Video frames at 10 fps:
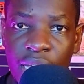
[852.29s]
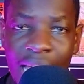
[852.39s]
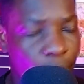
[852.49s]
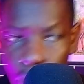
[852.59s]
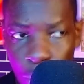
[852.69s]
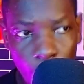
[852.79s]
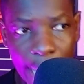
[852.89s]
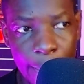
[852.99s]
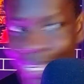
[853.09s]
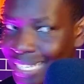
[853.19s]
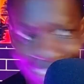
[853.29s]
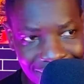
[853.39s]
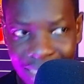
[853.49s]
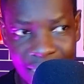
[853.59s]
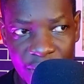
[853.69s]
I don't know why, but it just
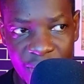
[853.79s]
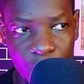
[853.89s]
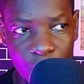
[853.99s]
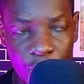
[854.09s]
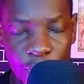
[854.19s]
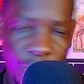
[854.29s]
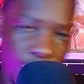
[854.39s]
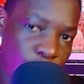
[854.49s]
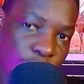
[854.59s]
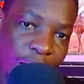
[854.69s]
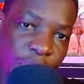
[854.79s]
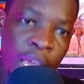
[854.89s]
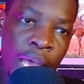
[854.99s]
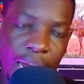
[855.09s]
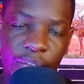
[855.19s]
doesn't give me the real vibes.
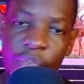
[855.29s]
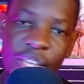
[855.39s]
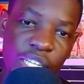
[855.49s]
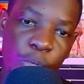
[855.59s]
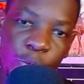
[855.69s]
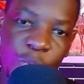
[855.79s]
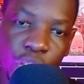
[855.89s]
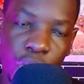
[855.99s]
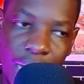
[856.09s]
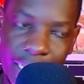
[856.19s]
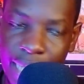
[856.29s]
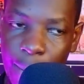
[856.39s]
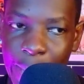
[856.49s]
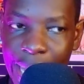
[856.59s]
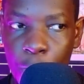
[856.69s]
And obviously what we saw last
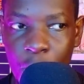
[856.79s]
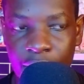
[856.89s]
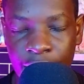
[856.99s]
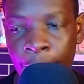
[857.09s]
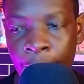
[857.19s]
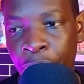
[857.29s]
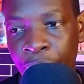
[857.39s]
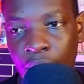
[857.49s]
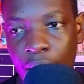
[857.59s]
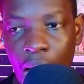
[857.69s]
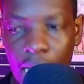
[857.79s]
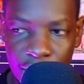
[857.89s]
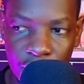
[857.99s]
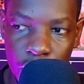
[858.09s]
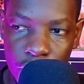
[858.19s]
campaign was
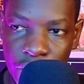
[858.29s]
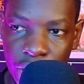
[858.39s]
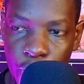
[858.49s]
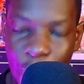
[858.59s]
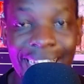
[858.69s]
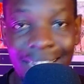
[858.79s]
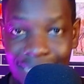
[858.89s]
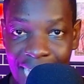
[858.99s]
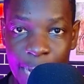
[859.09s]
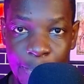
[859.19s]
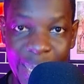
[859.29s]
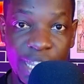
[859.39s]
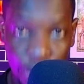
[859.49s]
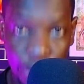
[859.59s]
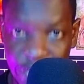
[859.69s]
Arsenal's right-hand side being the
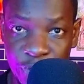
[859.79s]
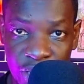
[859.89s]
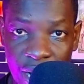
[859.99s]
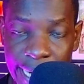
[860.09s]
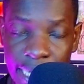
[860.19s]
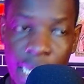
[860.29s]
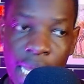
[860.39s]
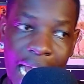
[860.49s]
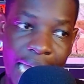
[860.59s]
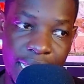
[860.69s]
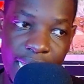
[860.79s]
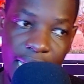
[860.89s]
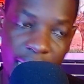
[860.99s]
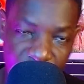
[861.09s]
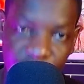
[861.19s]
creative side and the
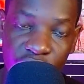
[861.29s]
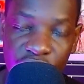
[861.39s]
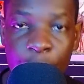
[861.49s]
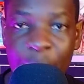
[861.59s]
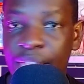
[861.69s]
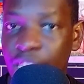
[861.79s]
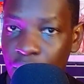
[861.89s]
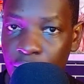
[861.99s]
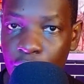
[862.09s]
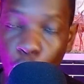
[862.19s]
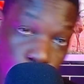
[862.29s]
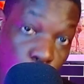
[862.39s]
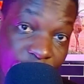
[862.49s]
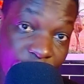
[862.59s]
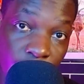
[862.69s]
left-hand side being the
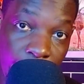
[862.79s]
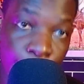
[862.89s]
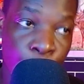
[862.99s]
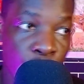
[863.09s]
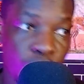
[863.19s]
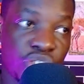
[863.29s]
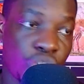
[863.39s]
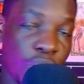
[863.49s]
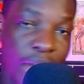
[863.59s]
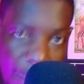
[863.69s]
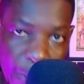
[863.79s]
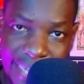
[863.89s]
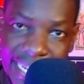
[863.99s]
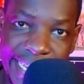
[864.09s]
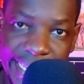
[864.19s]
goal-scoring side. So you saw Gabriel
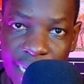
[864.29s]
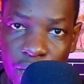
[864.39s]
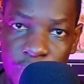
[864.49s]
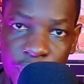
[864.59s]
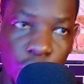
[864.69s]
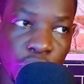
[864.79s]
Martinelli getting a lot of goals.